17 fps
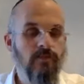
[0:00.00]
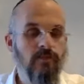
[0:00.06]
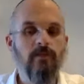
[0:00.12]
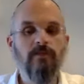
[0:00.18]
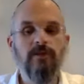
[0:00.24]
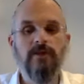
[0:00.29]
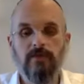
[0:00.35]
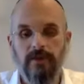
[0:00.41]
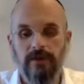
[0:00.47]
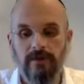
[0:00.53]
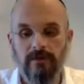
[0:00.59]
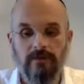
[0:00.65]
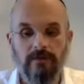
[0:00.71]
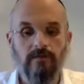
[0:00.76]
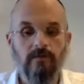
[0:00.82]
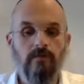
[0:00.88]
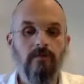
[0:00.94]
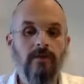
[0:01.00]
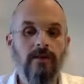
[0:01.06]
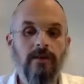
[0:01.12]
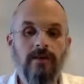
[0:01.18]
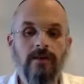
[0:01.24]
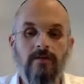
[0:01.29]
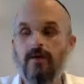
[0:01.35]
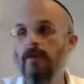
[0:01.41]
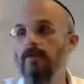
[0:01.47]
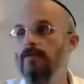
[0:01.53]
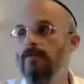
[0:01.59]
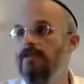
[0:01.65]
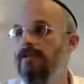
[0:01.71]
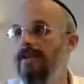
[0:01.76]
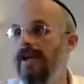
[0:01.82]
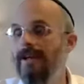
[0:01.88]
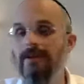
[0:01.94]
We explained that a
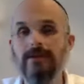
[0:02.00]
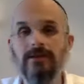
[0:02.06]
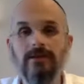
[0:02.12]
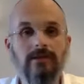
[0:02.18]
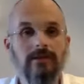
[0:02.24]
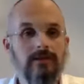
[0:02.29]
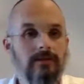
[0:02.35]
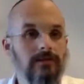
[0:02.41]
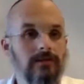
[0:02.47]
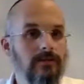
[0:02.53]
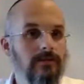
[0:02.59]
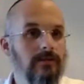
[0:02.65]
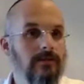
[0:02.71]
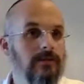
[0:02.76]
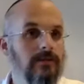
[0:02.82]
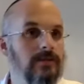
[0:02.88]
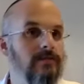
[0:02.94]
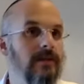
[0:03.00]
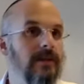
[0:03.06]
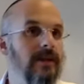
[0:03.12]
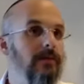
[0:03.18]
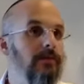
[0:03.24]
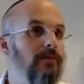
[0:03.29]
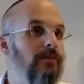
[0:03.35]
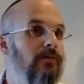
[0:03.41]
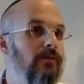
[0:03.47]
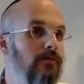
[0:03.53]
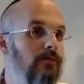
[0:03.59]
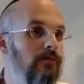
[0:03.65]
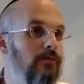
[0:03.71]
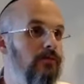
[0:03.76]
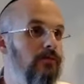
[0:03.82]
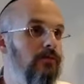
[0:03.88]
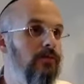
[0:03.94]
personality is made up of
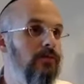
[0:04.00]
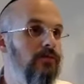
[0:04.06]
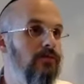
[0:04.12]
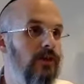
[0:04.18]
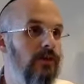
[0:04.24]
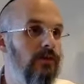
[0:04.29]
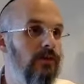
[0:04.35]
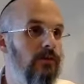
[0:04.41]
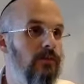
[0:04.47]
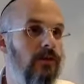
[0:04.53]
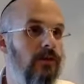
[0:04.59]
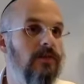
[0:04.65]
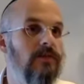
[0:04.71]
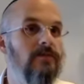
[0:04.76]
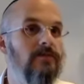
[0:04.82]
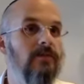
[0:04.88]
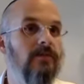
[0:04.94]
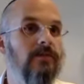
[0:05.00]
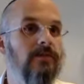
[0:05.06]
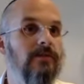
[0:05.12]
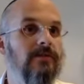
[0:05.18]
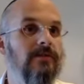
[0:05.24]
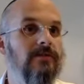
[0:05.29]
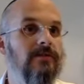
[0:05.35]
two general parts. Remember?